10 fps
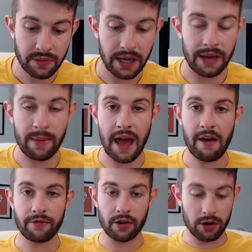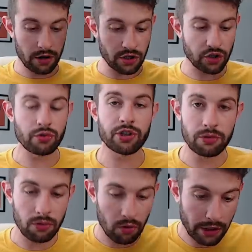came after
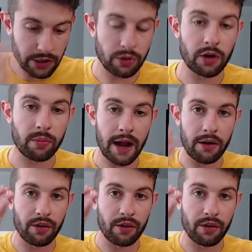Juju or Antonio Brown